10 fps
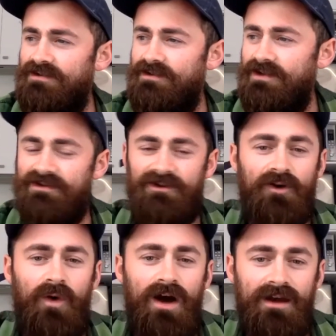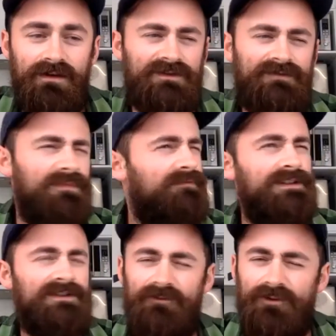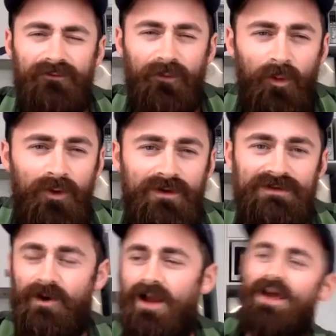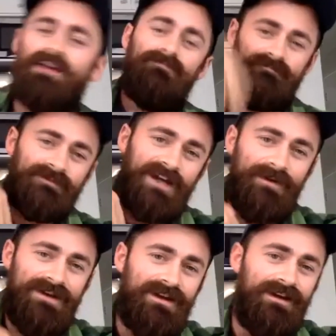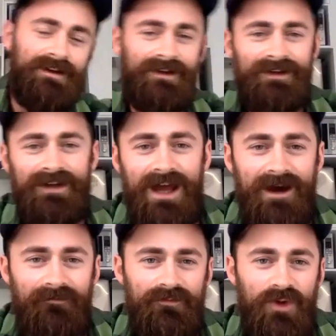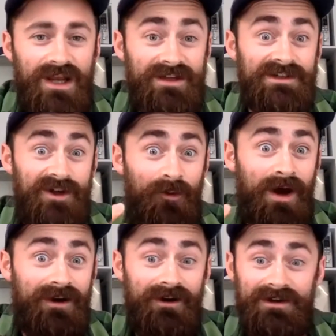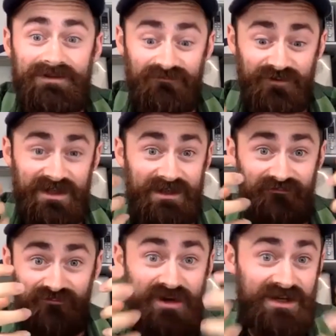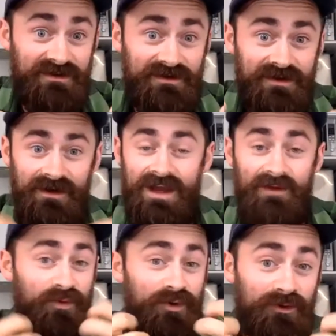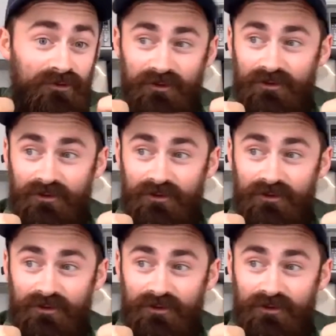It's not not very formal. It's quite like, come here. But actually Nau Mai Ra is really rich and beautiful.